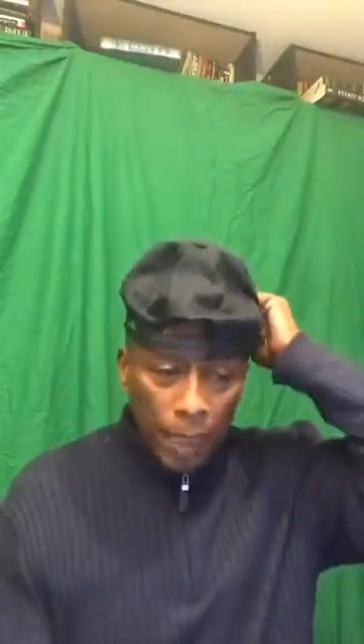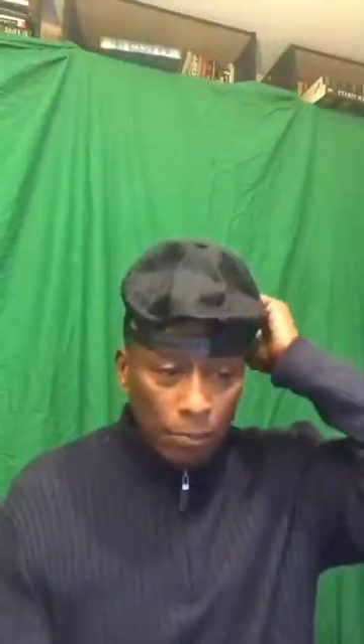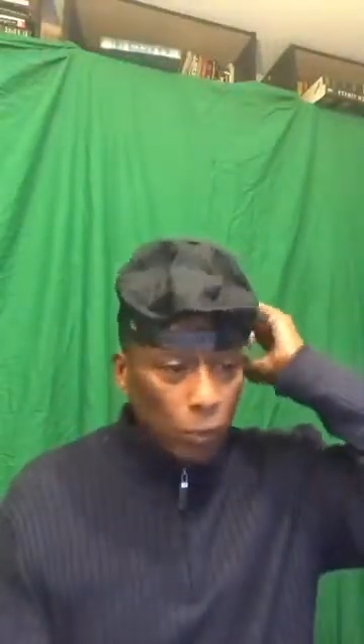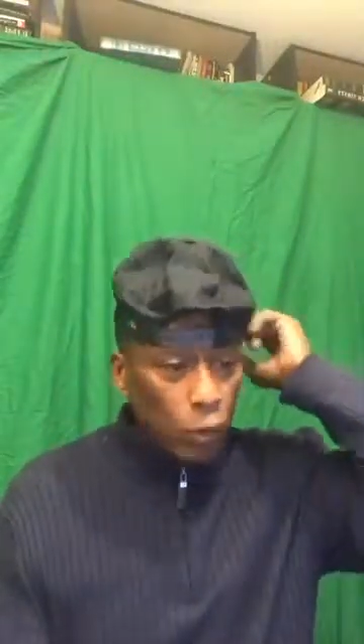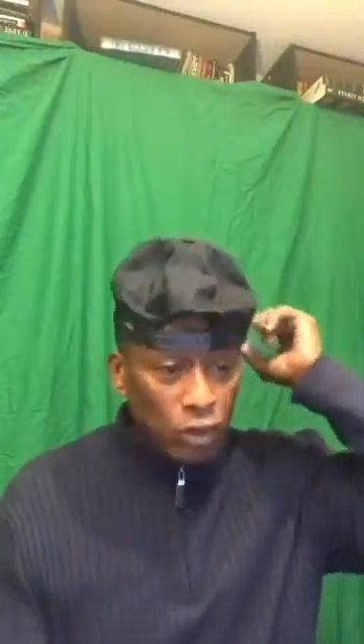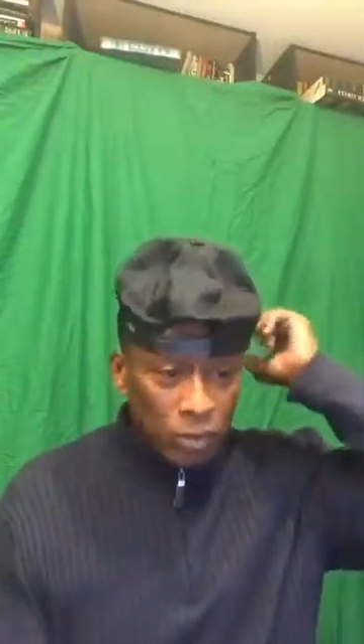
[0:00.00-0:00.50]

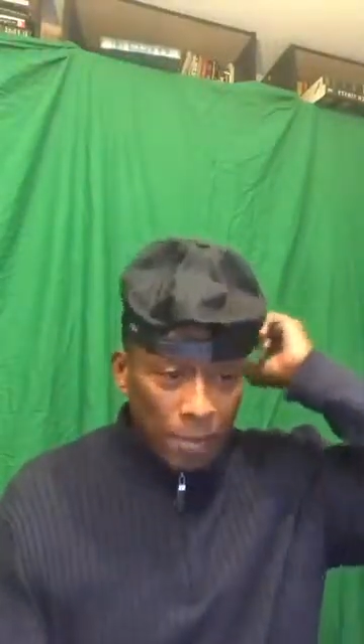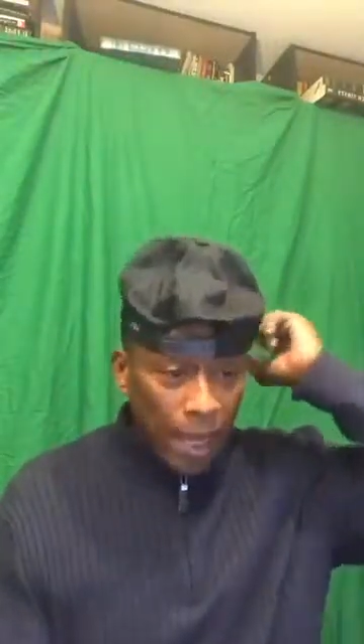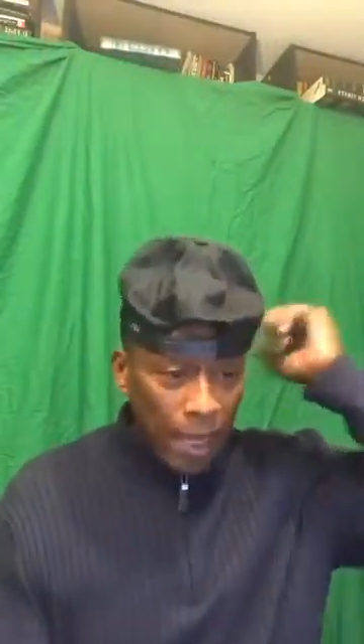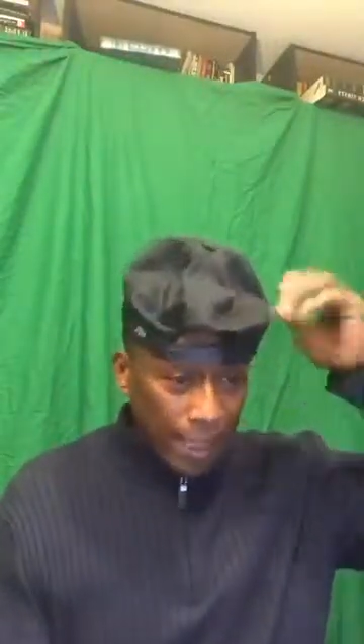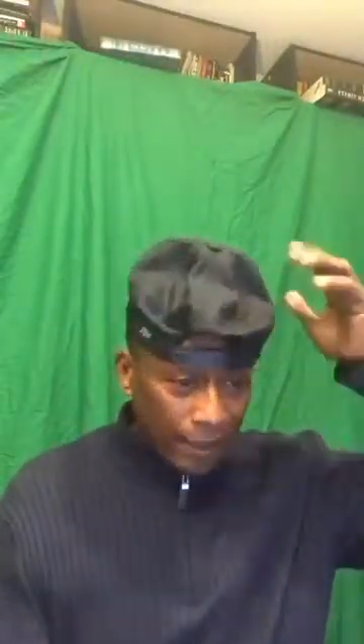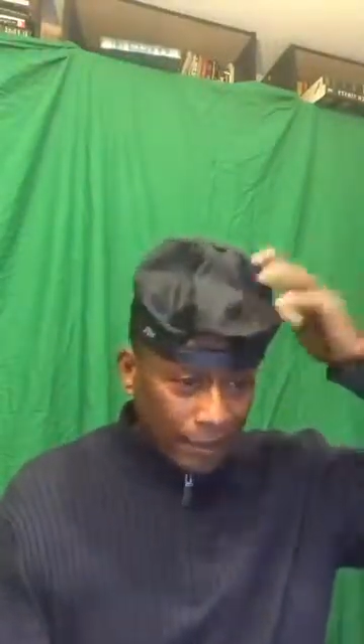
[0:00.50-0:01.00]
losing my
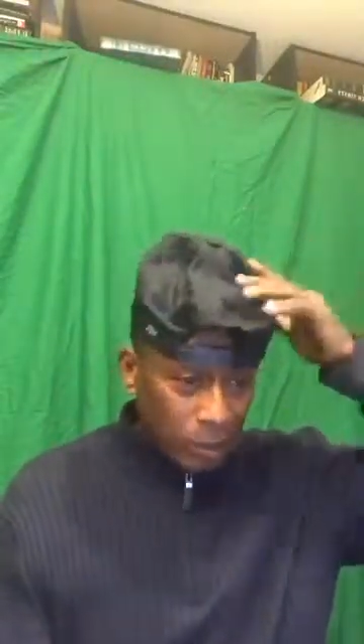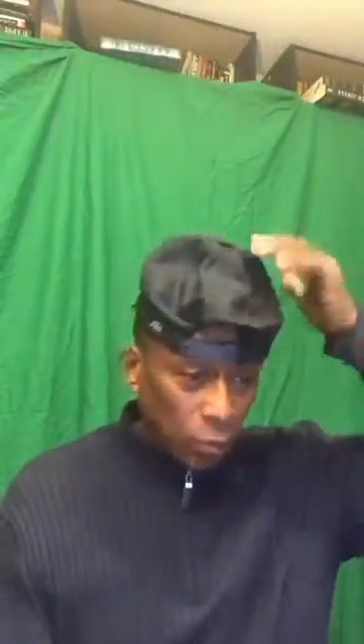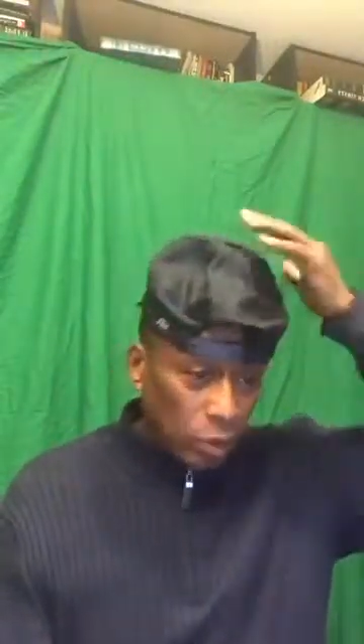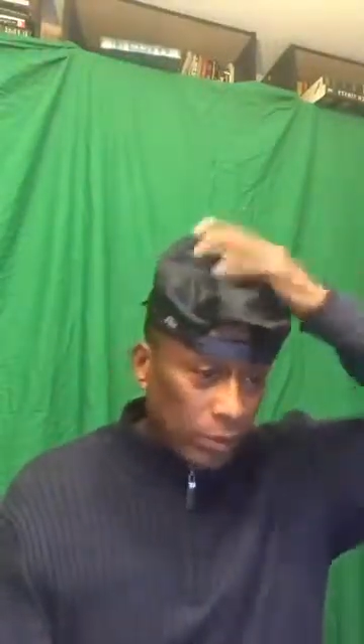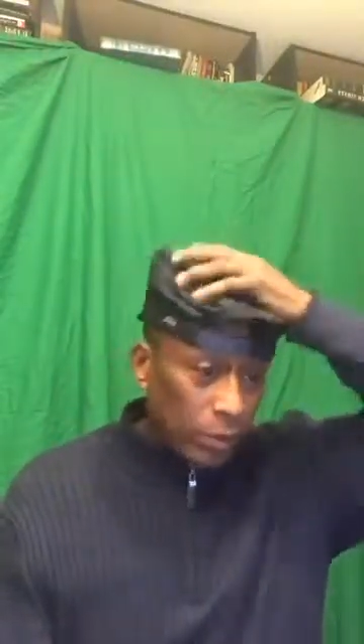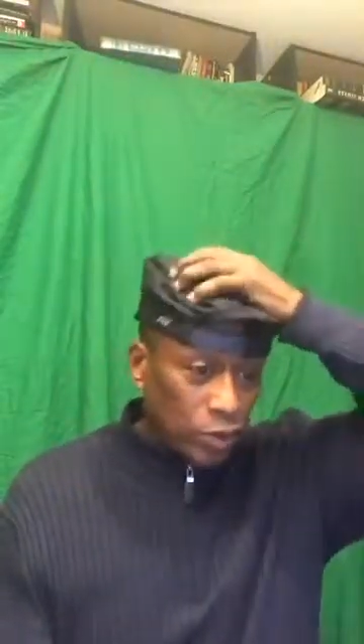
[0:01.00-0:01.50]
hair
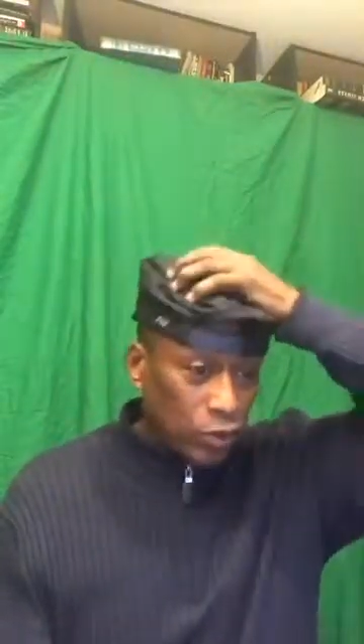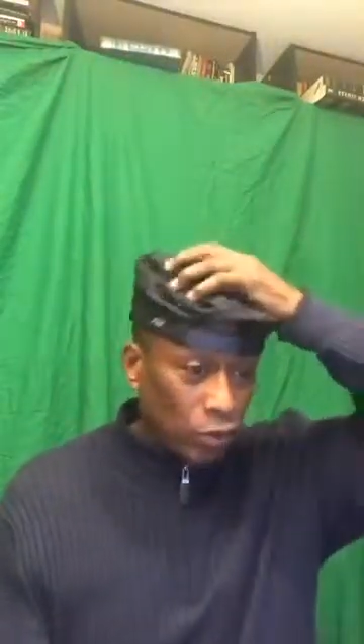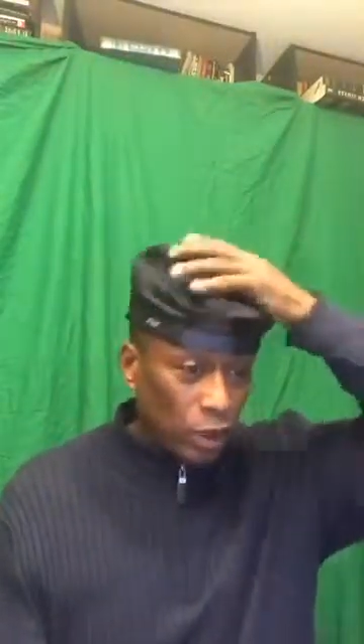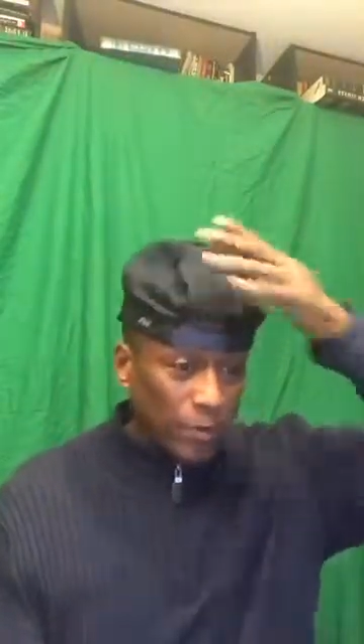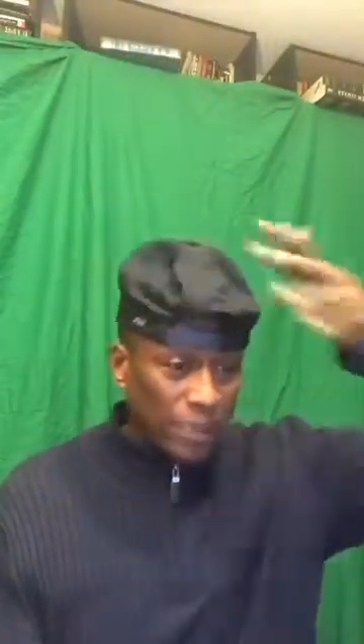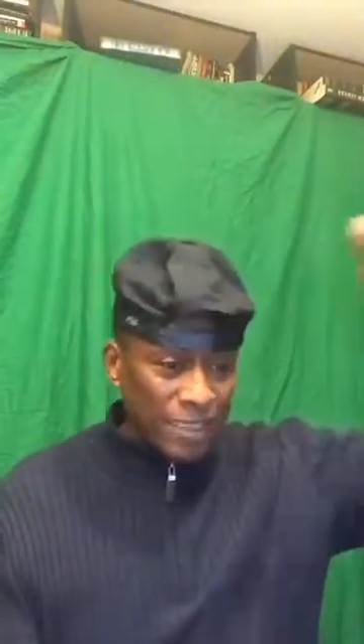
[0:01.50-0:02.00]
slowly but
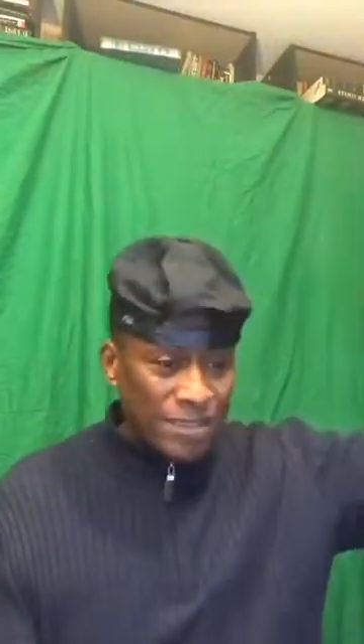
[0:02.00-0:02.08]
surely, but that's